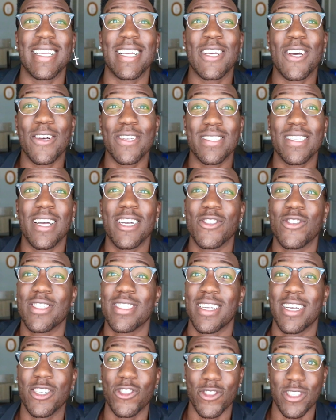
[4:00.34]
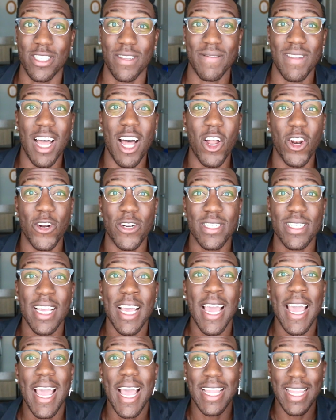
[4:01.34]
that cost hundreds and hundreds of dollars,
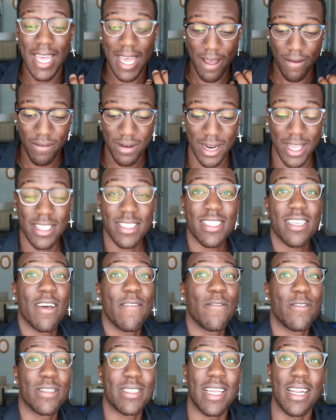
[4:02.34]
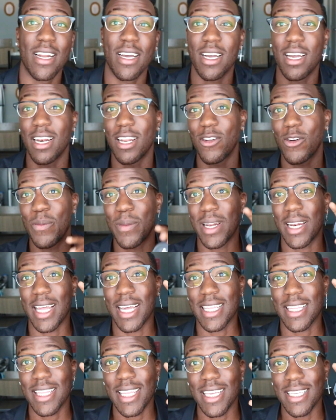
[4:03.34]
and they have lens covers that look a little bit
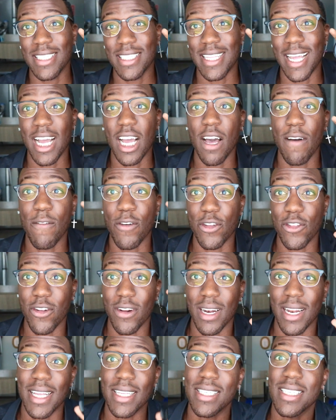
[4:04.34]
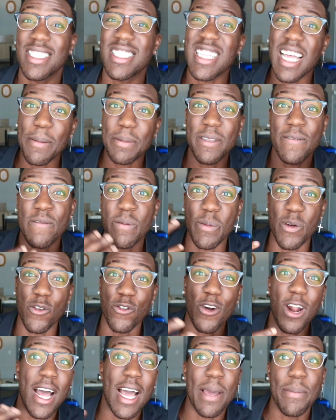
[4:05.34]
like this that cover their lens and stops it from
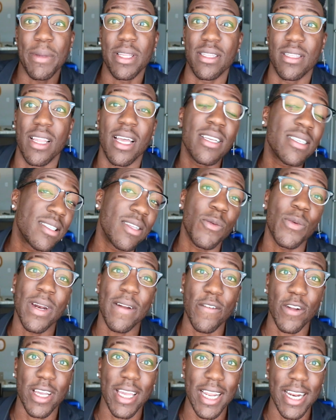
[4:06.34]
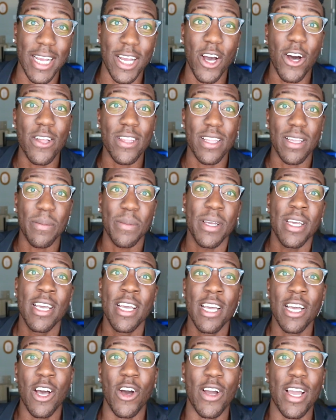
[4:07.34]
grime and dust and whatever getting on them,
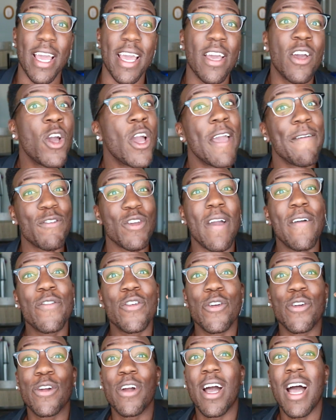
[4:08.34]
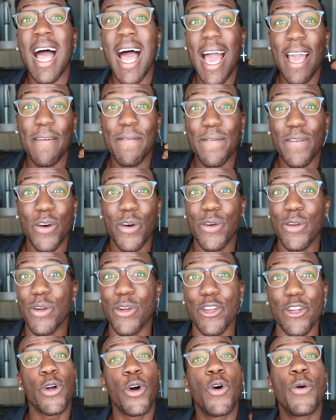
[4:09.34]
okay? If you have your iPhone or
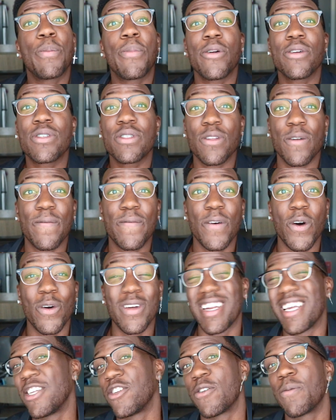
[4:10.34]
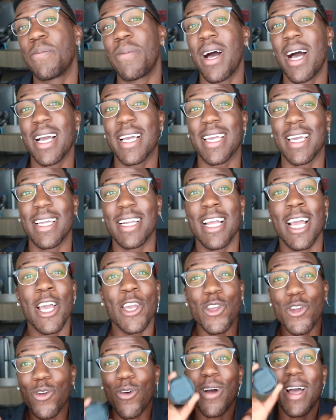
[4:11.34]
your own personal phone in your pocket,
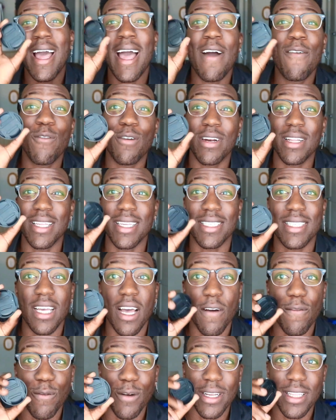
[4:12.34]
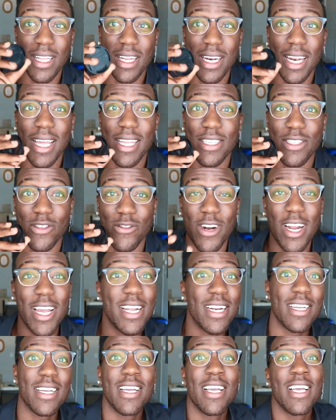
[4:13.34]
you don't have one of these covering the lens,
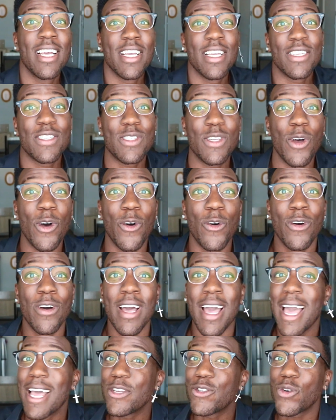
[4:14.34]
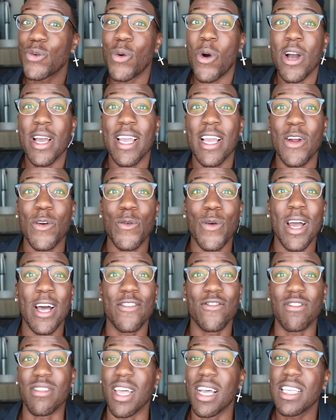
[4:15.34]
right? So as you're walking
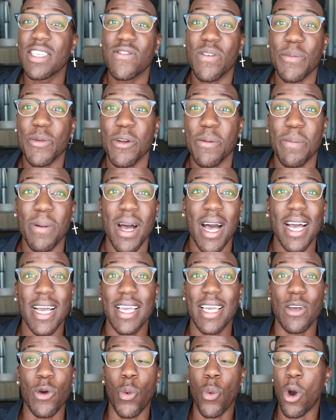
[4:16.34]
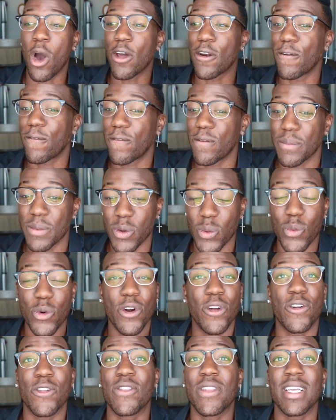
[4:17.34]
around, dust from your pocket, water from the
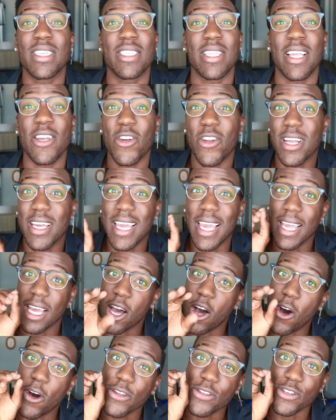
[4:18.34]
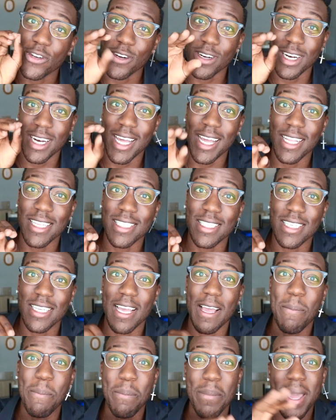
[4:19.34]
world, or things that are going to get on your lens
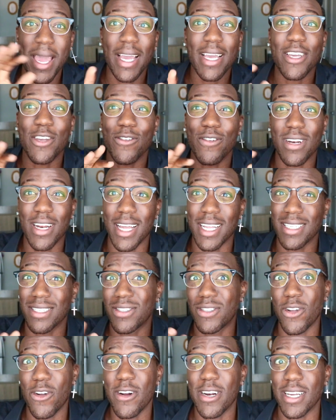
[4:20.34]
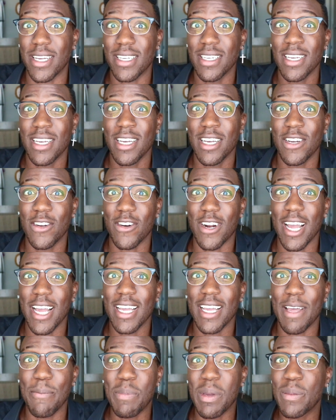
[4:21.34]
and make your lens dirty, right?
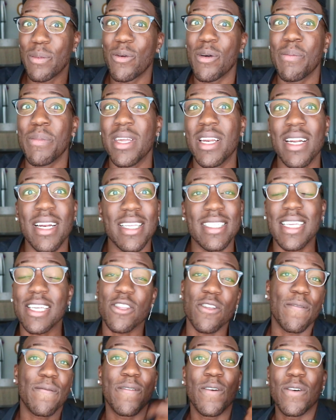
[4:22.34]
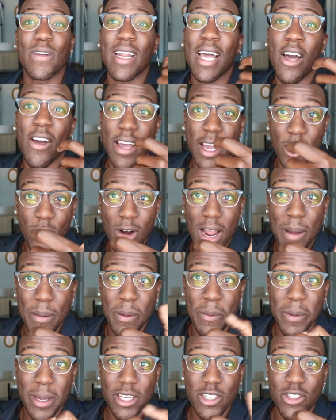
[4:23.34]
And people immediately take their phone out and grab a
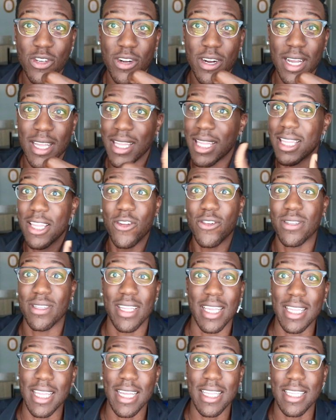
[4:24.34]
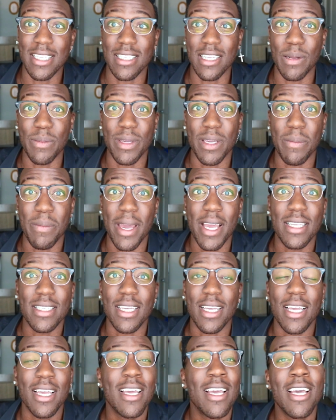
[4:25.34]
picture, and then they think it's going to be
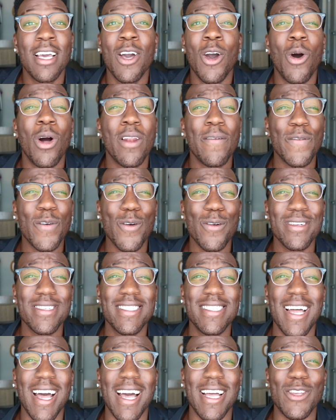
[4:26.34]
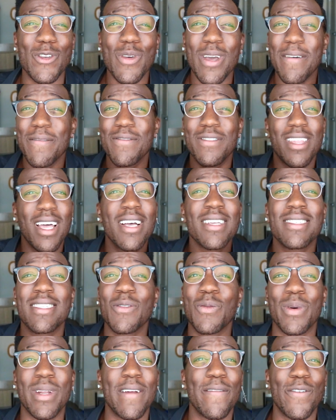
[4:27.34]
amazing. Well, of course not. You have dust
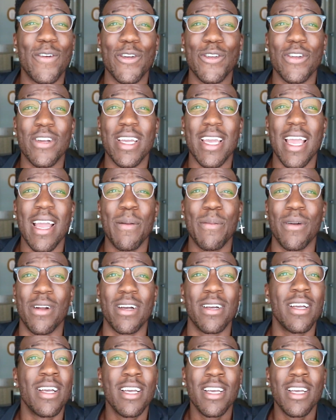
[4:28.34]
and whatever on your camera.